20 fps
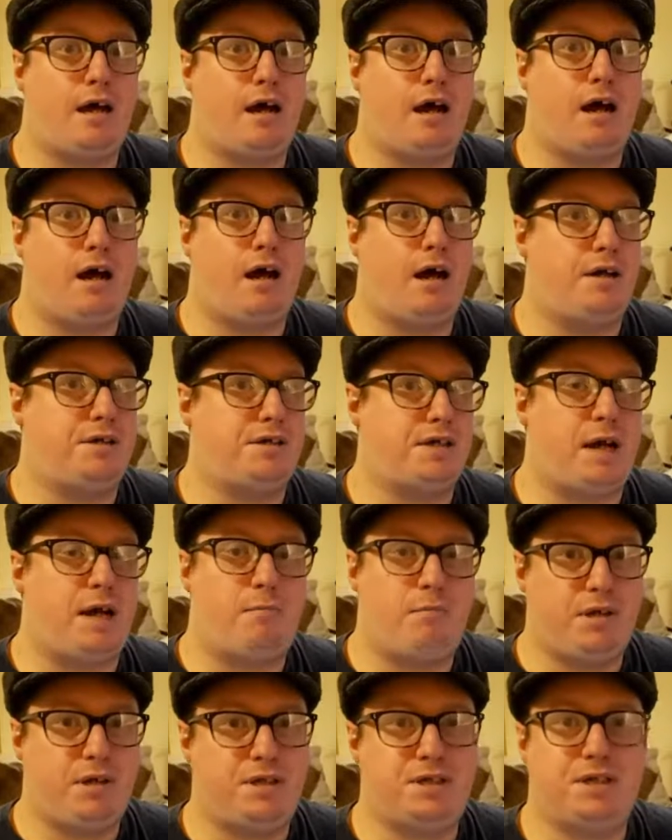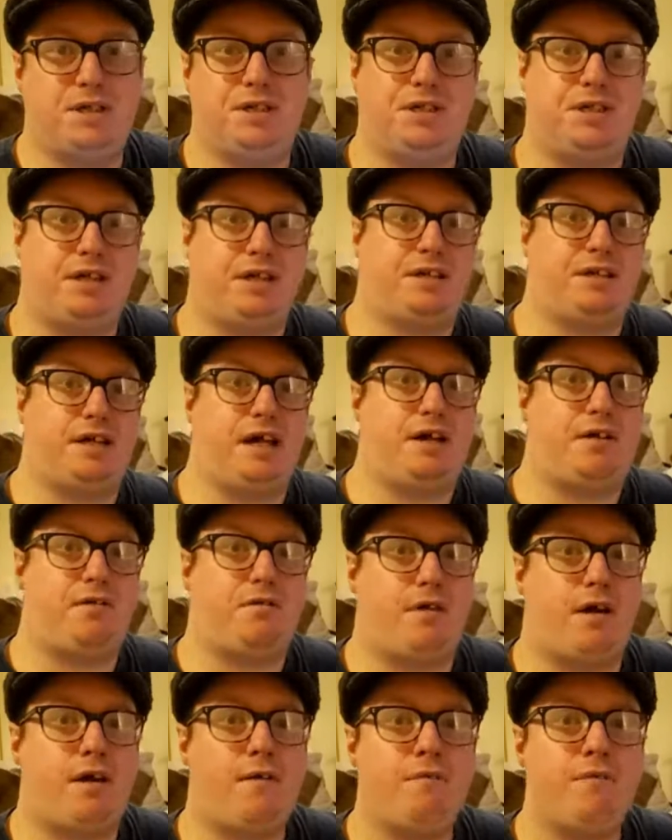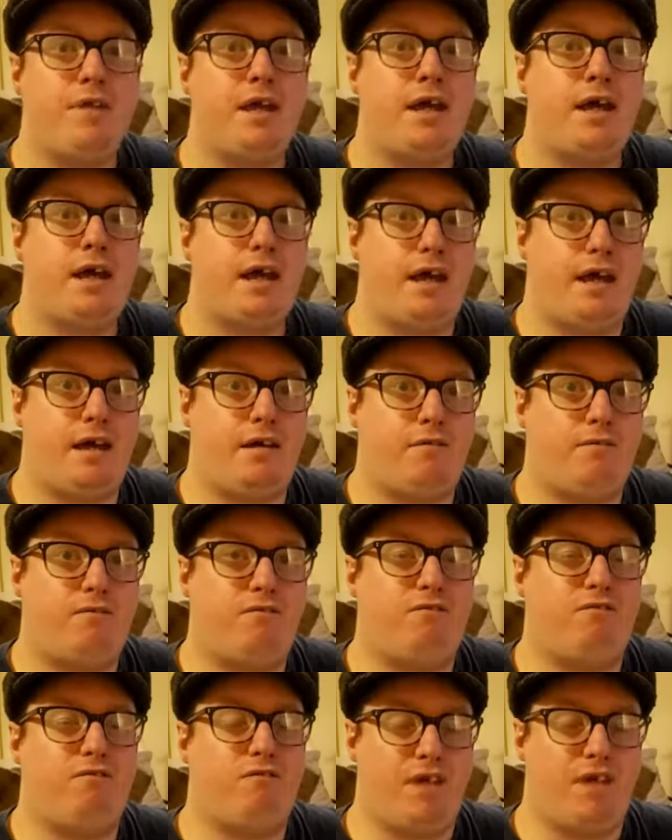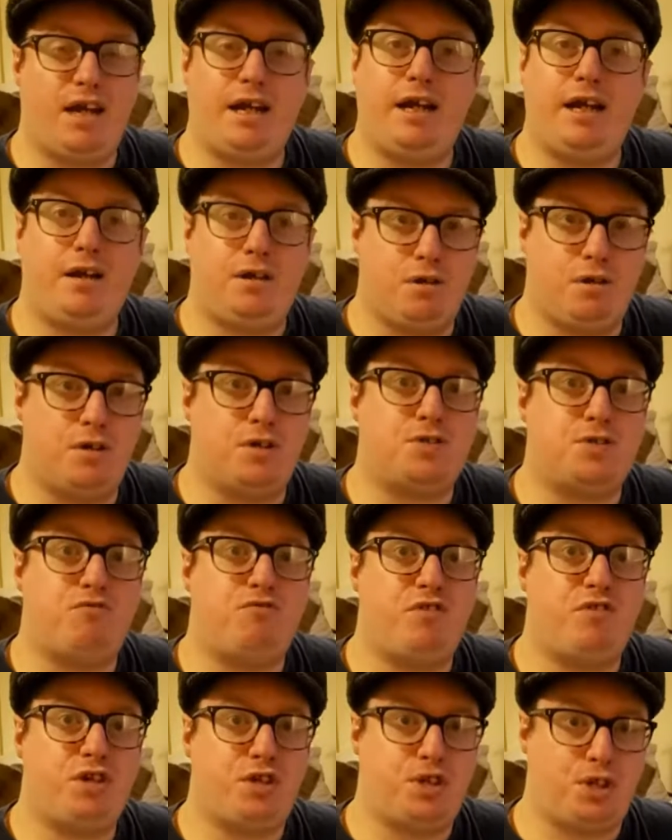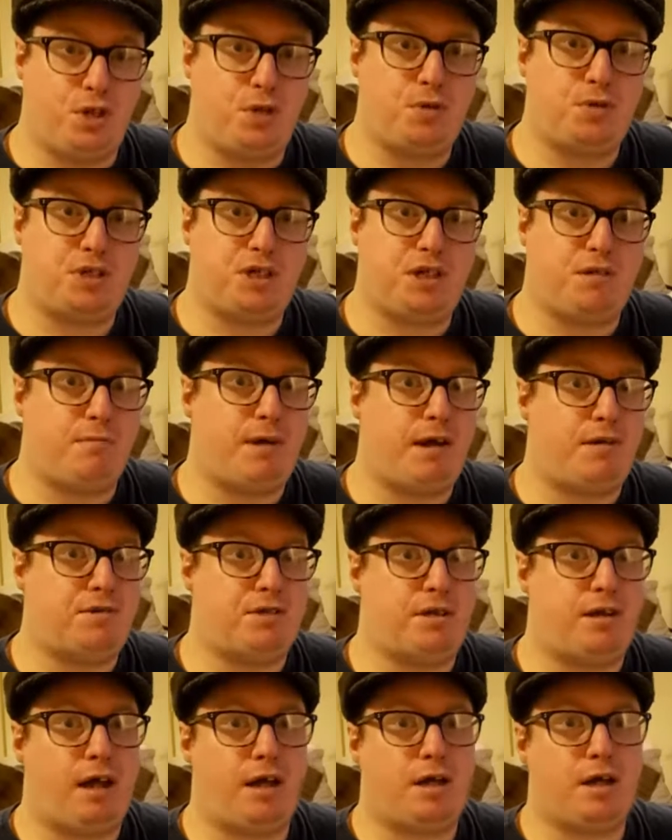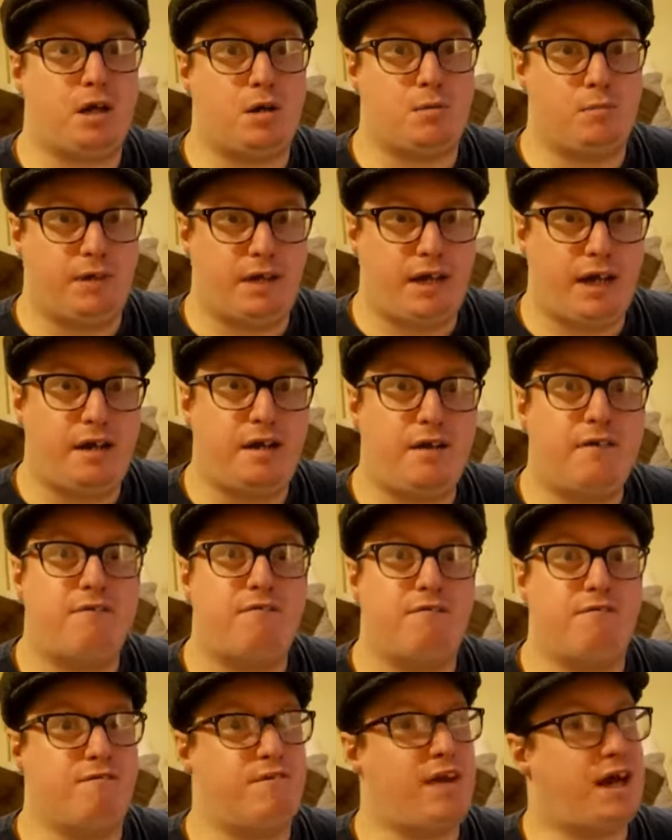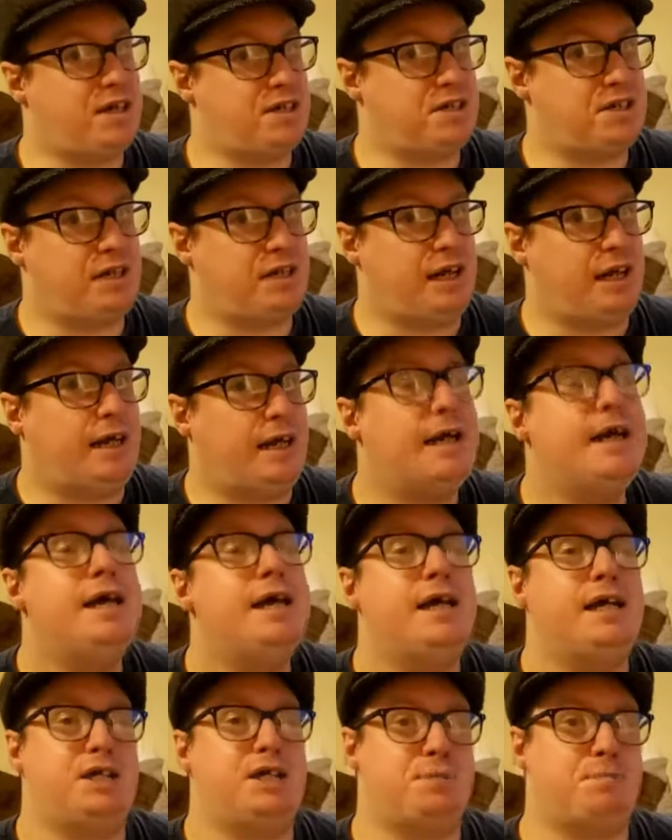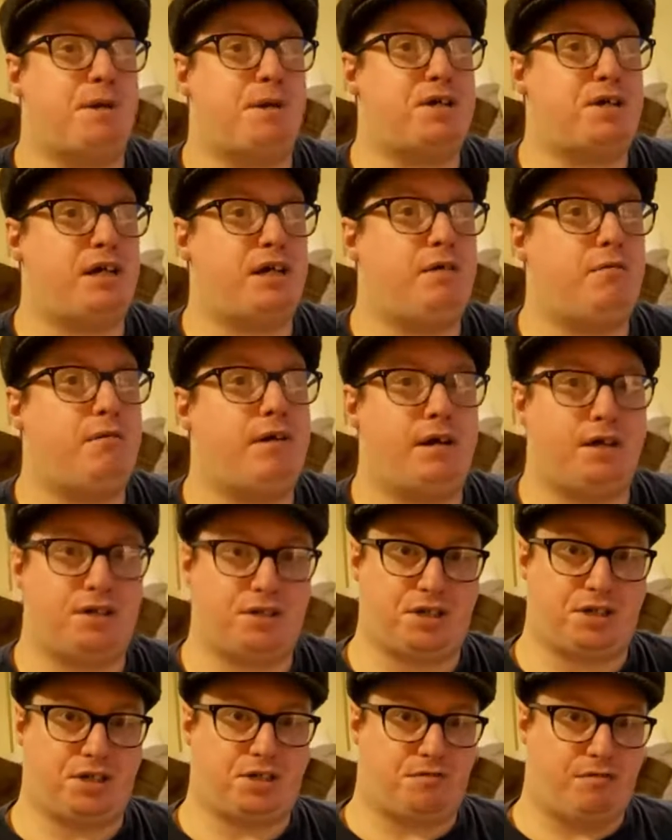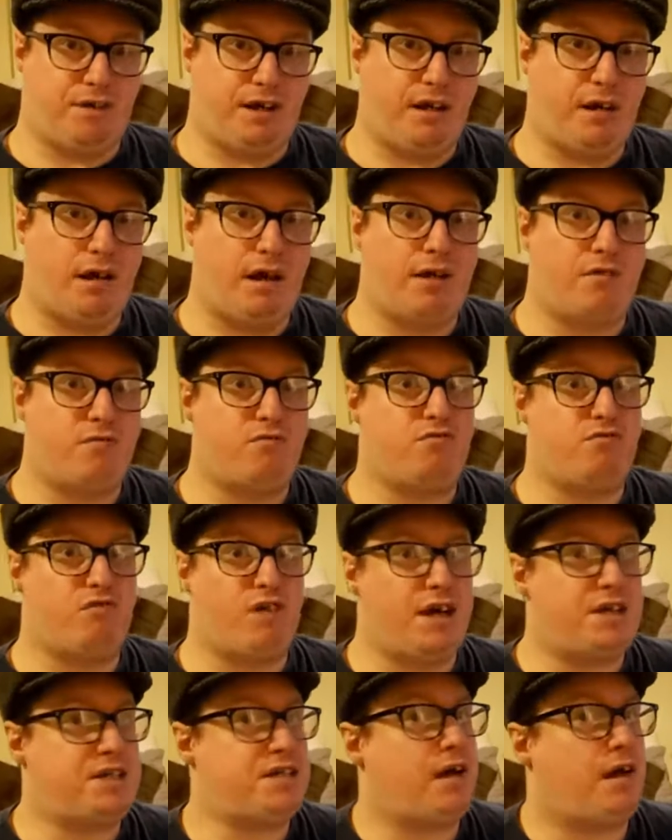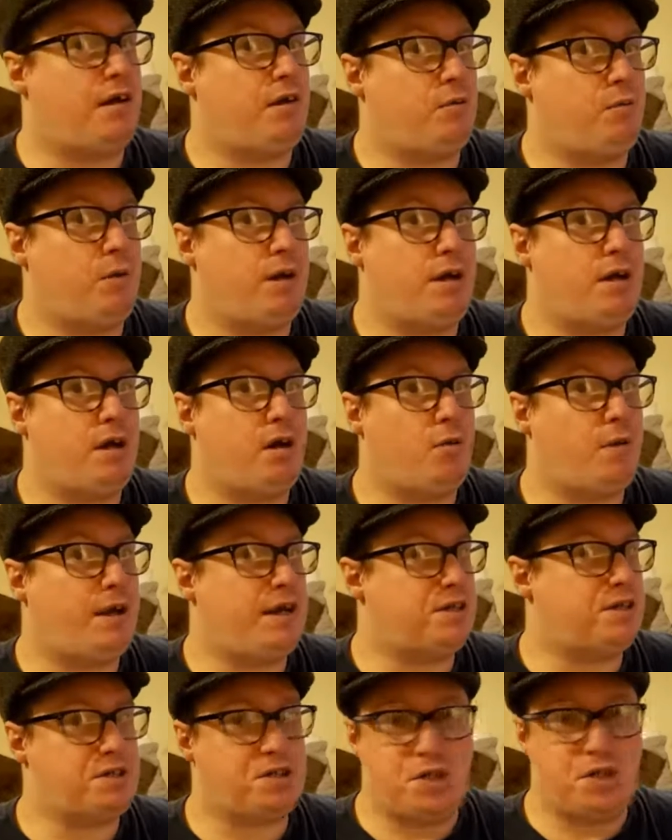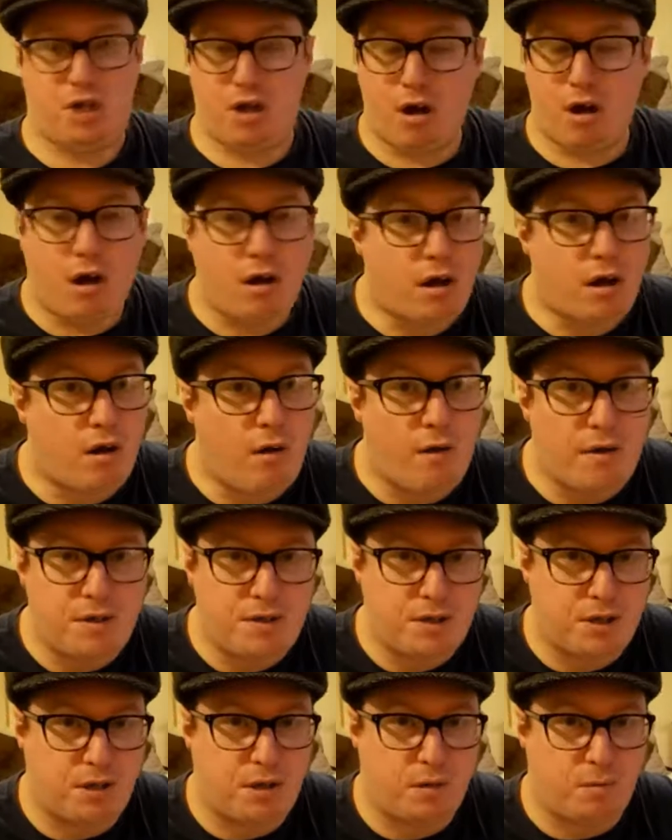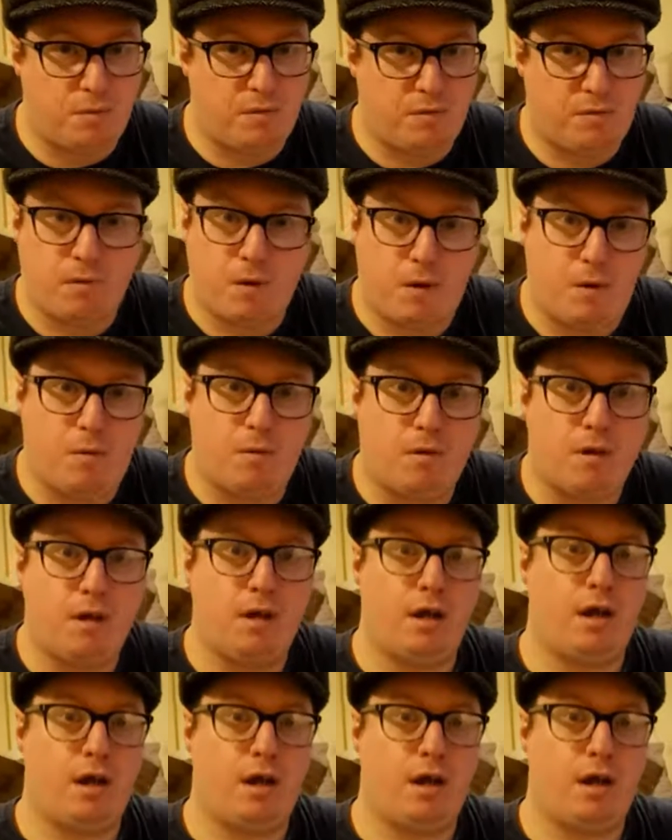cars, ambulances, etc., it really does reduce the amount of light coming in vastly, especially when there's a street light right out the window. It's not going to come through.